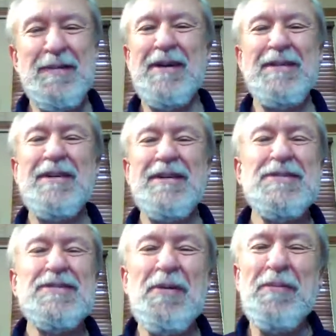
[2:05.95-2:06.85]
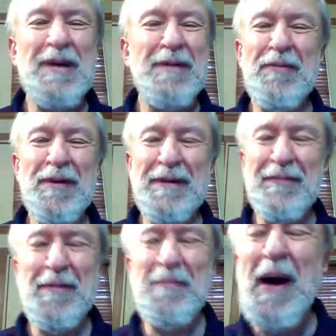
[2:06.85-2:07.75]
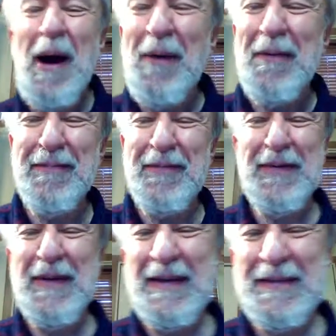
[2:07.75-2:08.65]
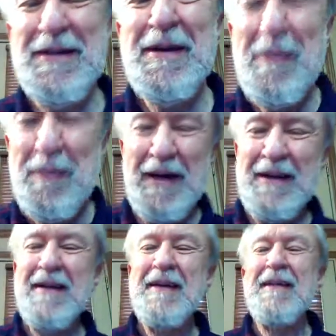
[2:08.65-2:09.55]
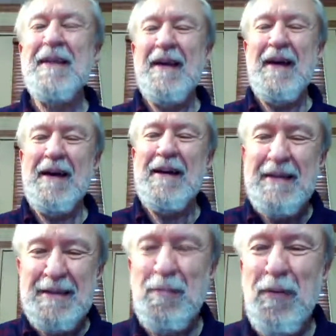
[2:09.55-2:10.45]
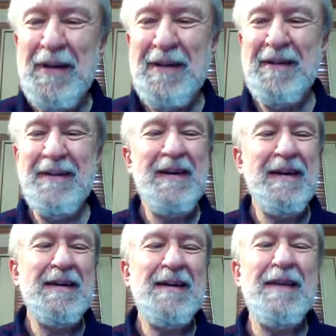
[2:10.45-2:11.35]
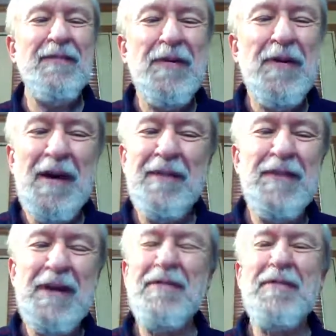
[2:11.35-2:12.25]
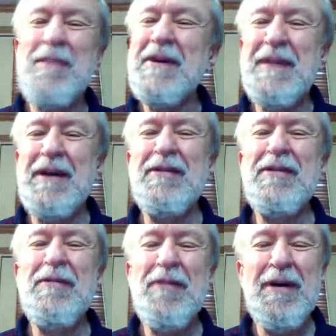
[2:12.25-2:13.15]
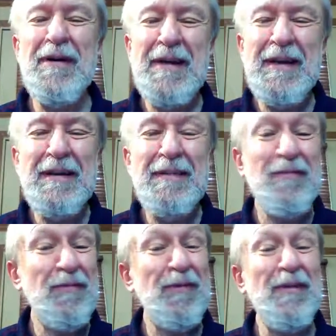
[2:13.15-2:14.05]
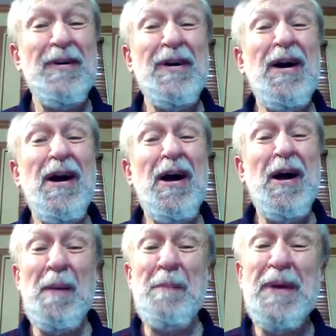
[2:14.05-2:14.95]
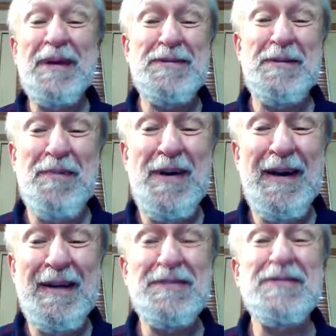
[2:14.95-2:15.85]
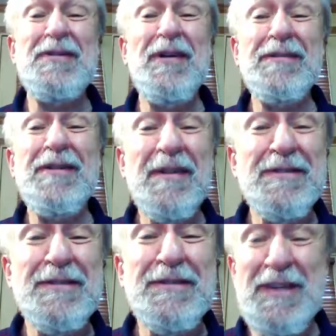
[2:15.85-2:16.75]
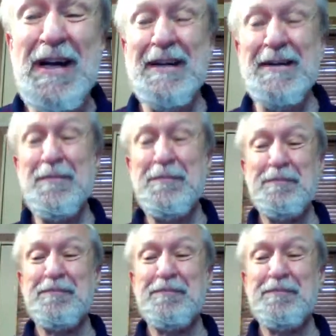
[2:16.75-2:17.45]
God does so many wonderful, powerful things. But the point here, if you have never been there, you are in for a big surprise. It's called culture shock.